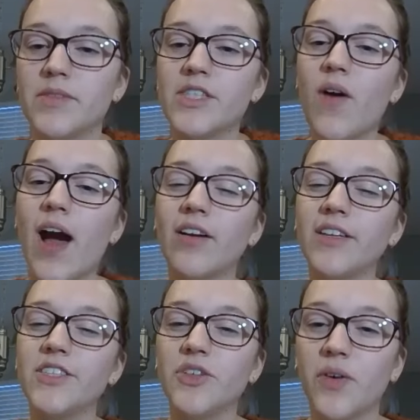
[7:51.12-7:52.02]
So, how
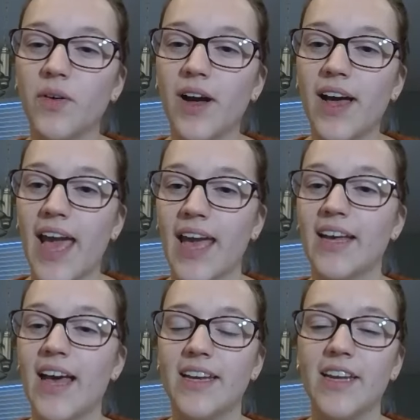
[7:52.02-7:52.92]
did you
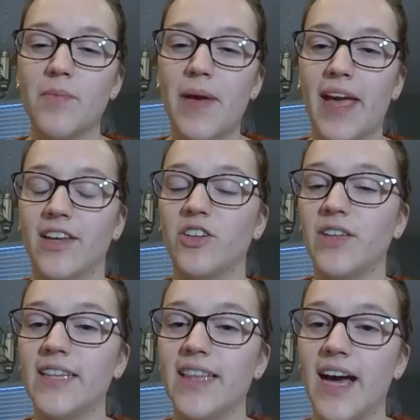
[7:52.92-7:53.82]
end up
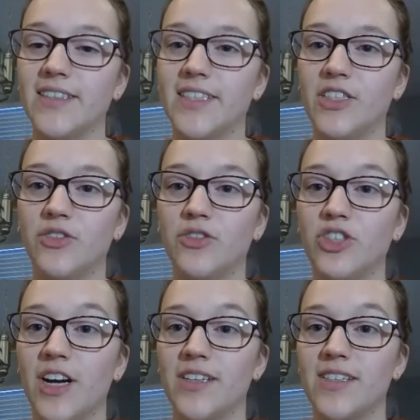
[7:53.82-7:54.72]
handling that? Did you
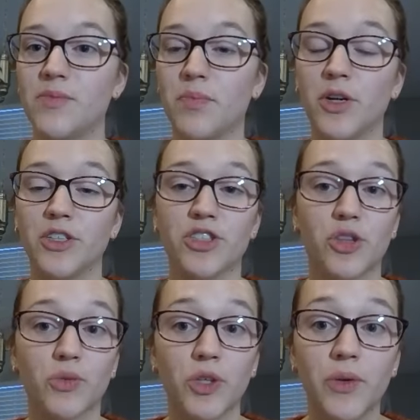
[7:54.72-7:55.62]
just push
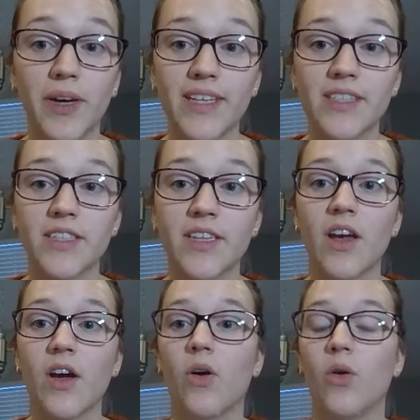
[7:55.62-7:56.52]
through it,
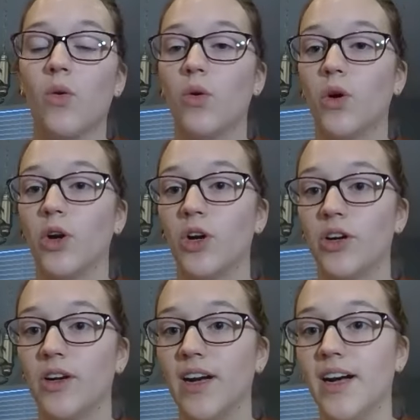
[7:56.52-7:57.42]

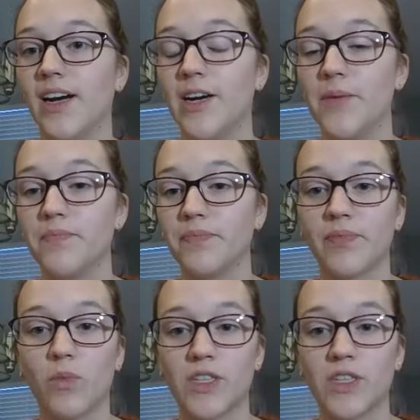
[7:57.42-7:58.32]
or
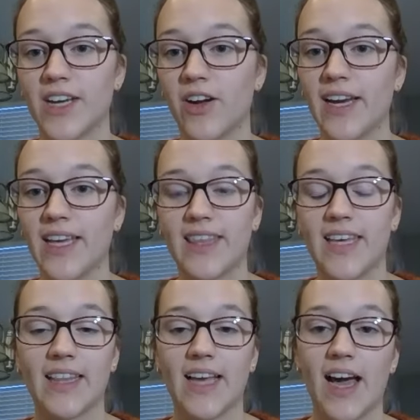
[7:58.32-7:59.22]
was there
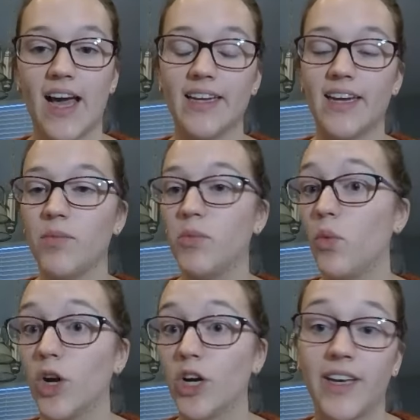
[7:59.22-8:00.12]
anything that ended up
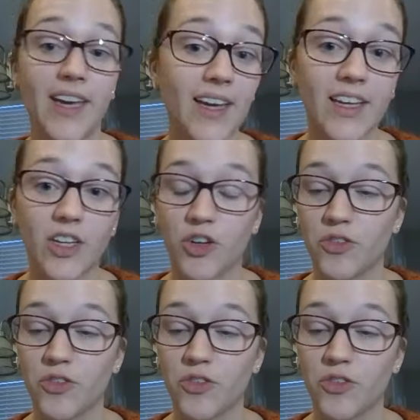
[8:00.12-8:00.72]
working in your